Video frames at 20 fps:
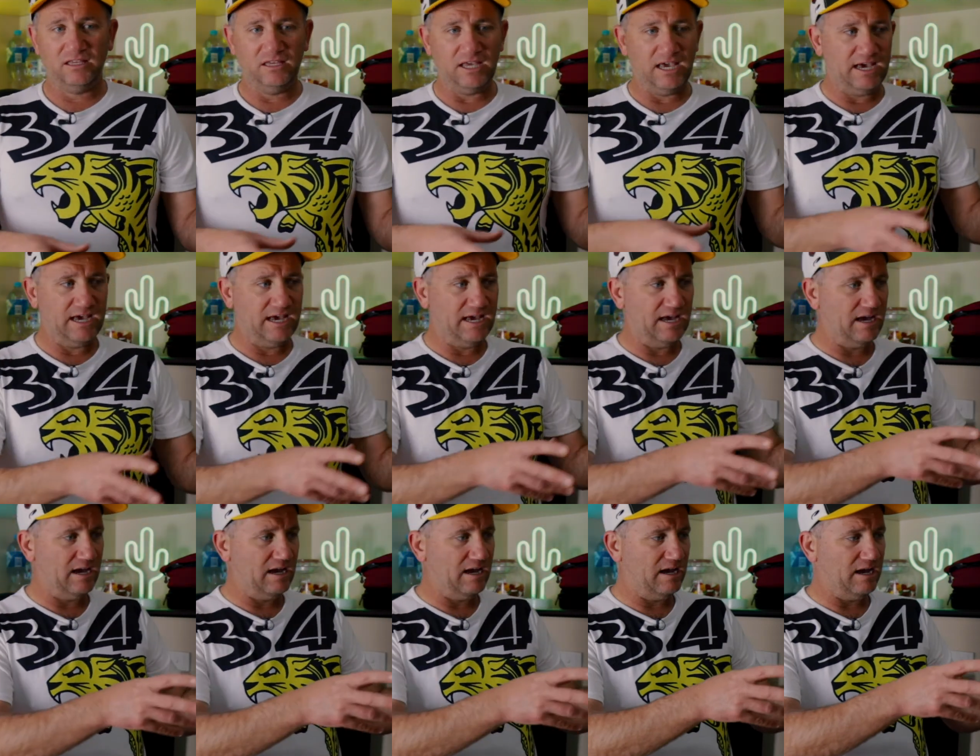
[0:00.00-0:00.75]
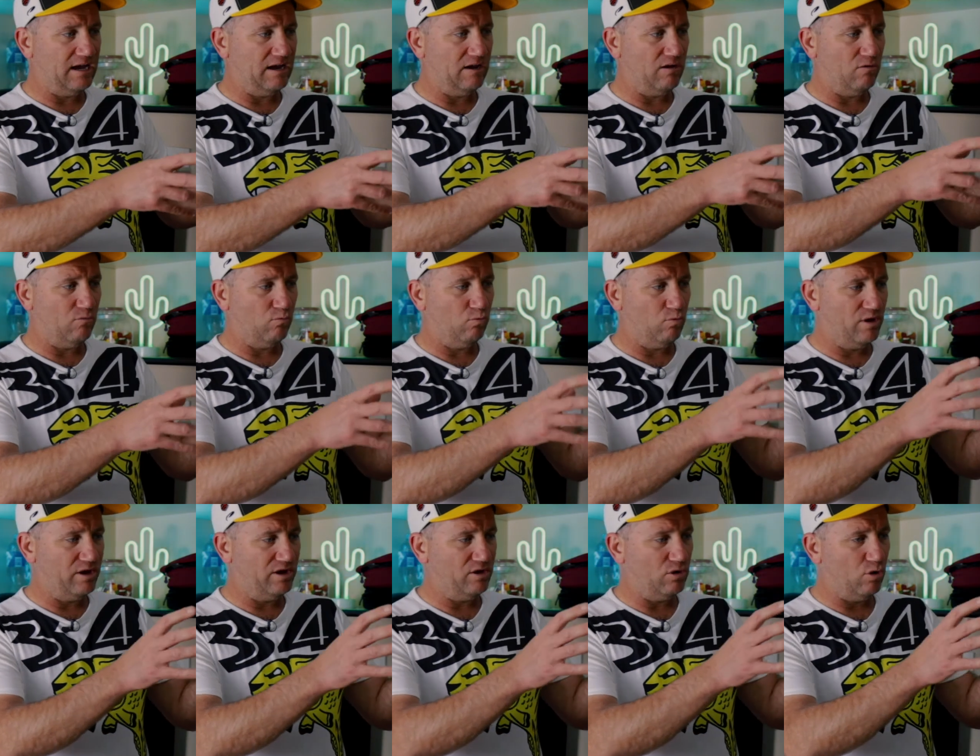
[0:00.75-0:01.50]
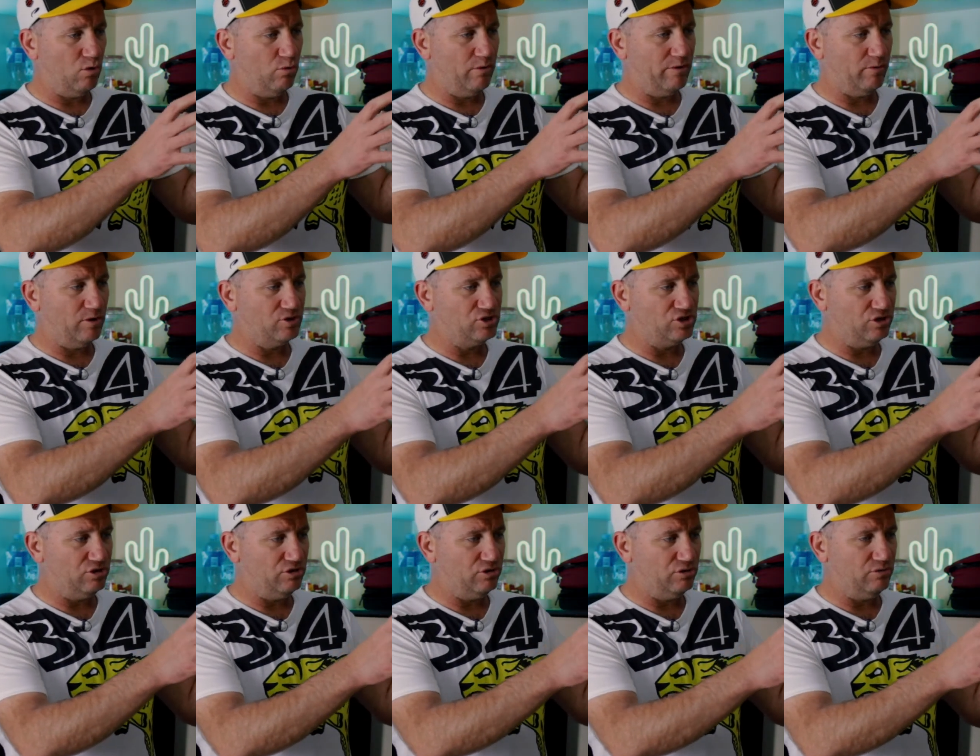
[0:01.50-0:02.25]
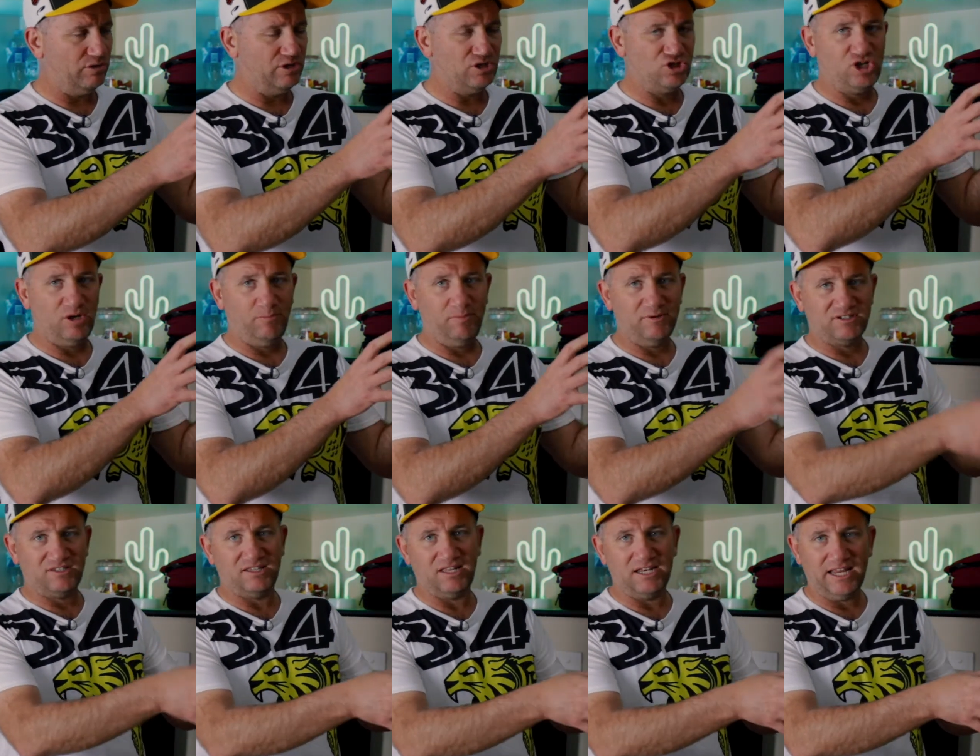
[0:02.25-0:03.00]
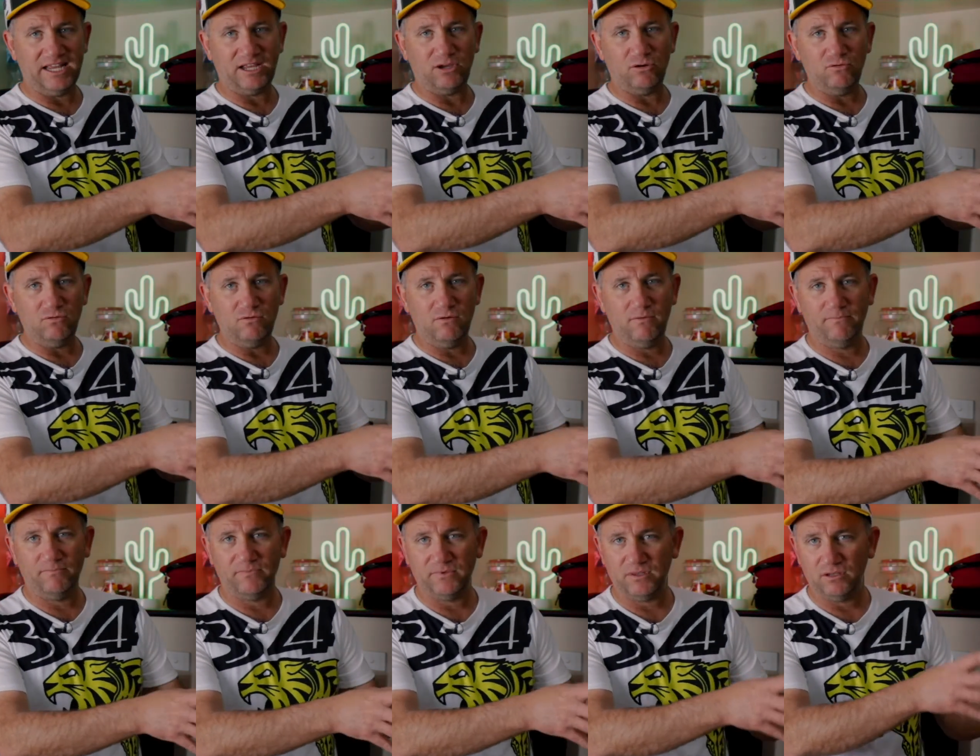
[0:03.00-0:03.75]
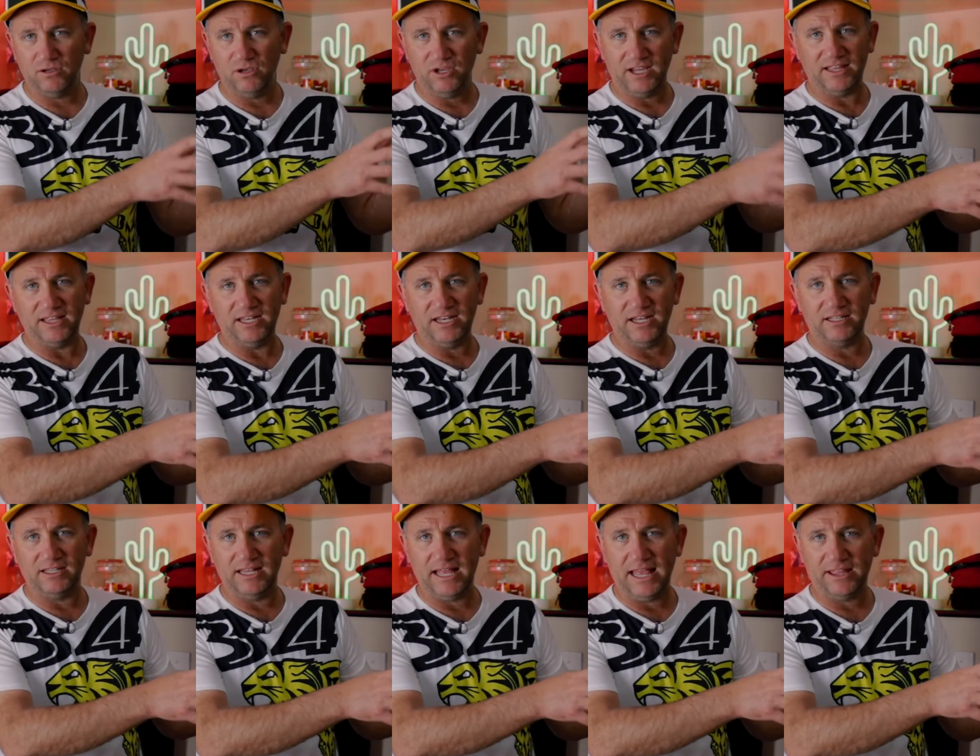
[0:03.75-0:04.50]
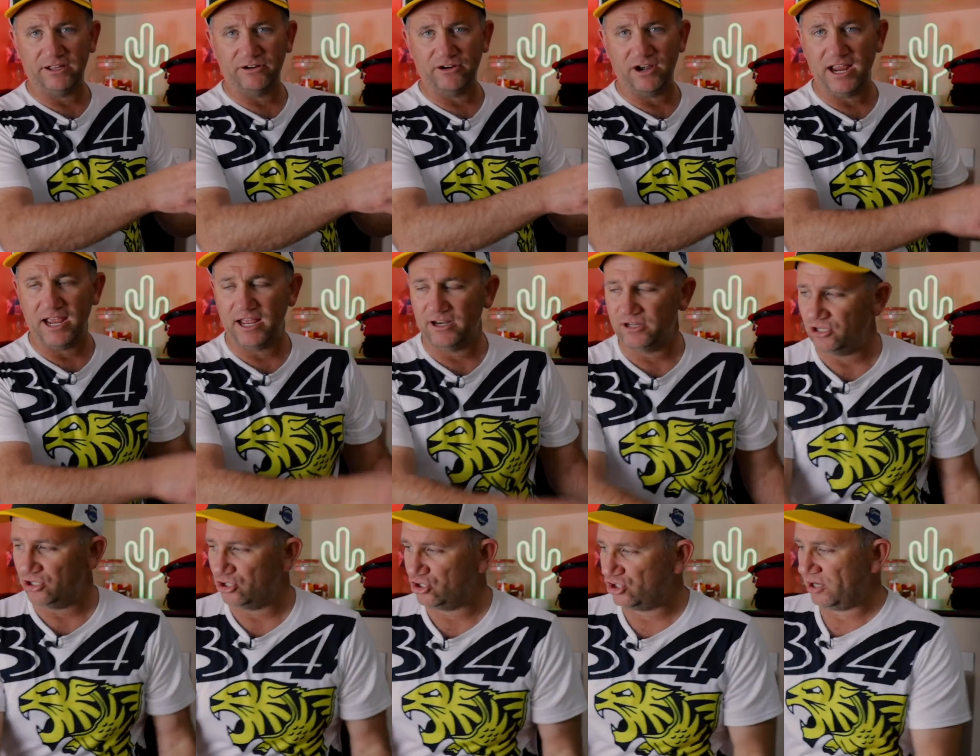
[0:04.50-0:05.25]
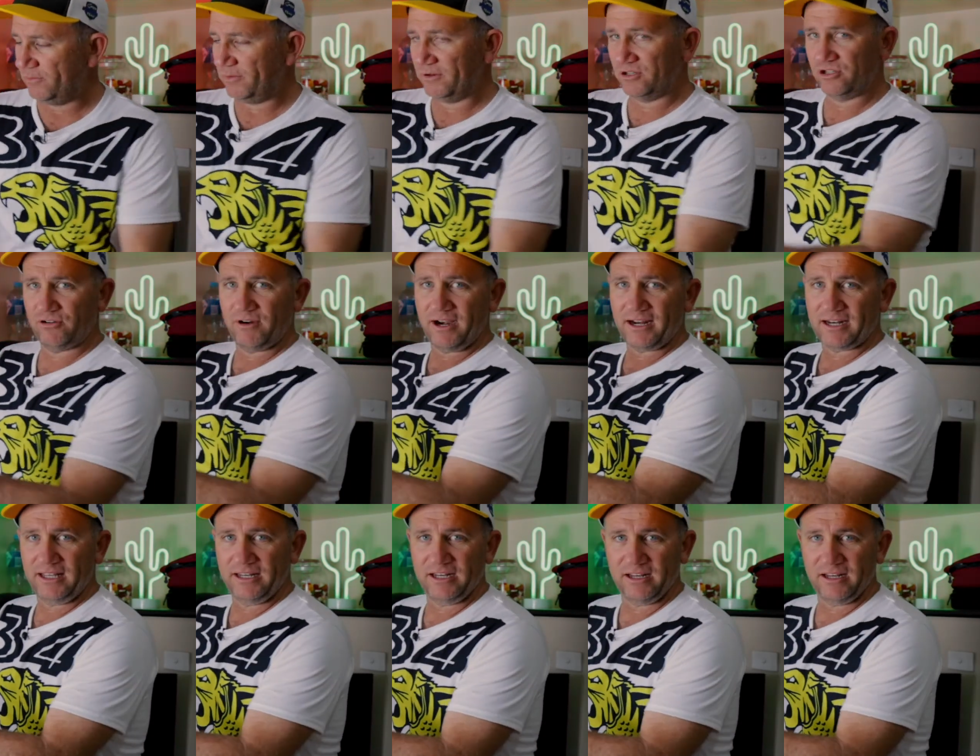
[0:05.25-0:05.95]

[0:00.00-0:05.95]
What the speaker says: All we want you to do is ship us the nickel. You get the nickel out of the ground, you ship it directly